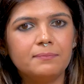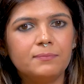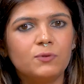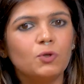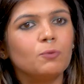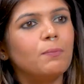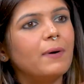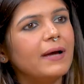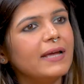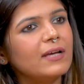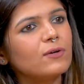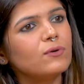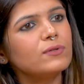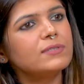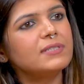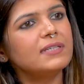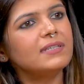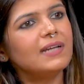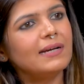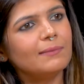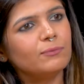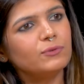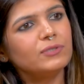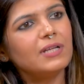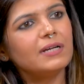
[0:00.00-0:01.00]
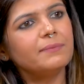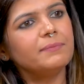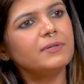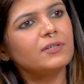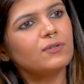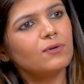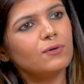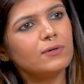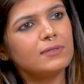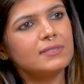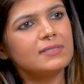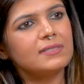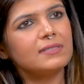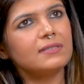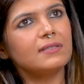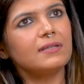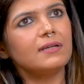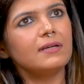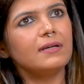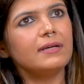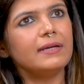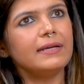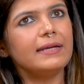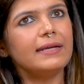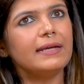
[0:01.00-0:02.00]
Dubai courts and Abu Dhabi courts
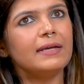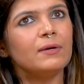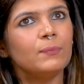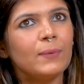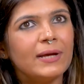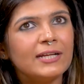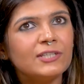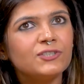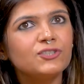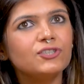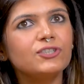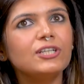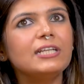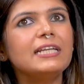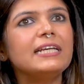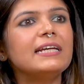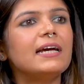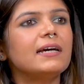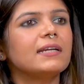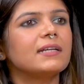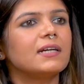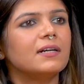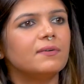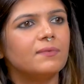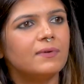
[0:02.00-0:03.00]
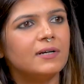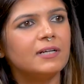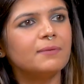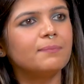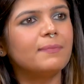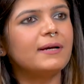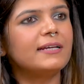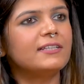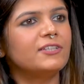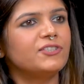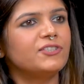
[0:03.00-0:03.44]
eventually are governed by